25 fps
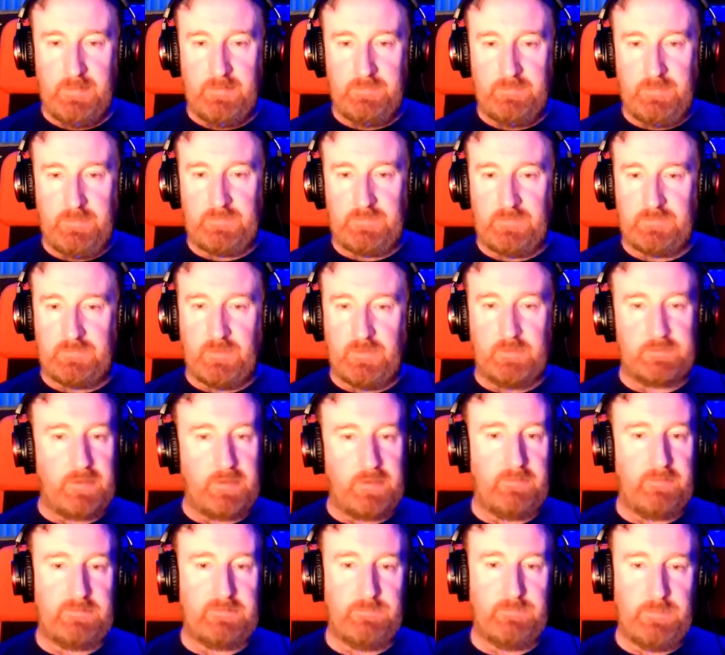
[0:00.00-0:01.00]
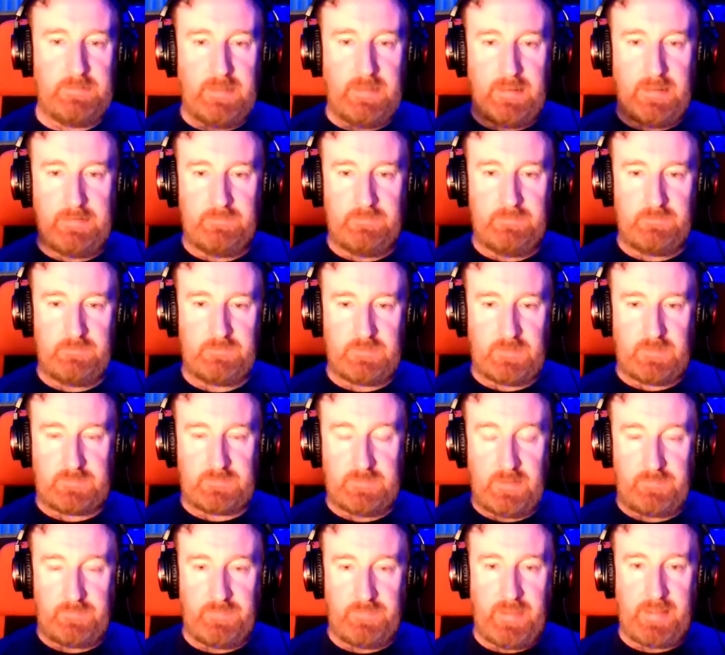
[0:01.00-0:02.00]
This is not going to be done just
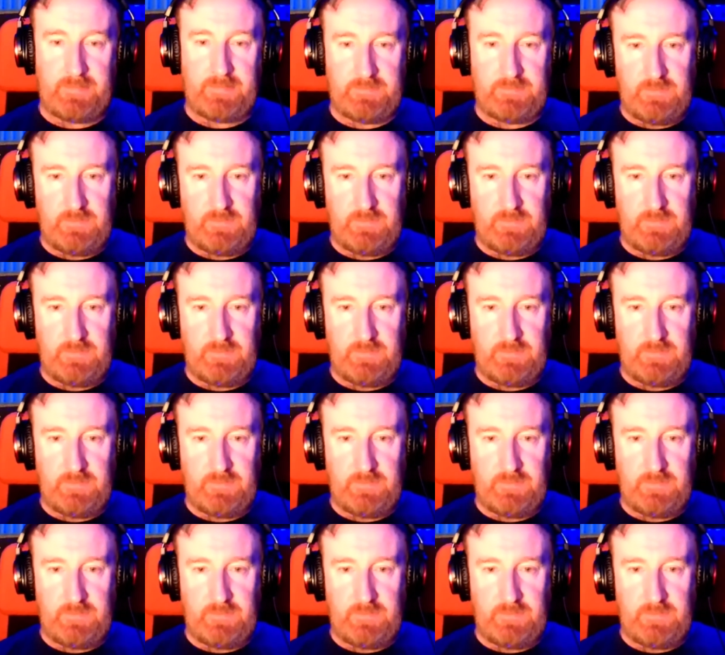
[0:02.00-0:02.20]
like that.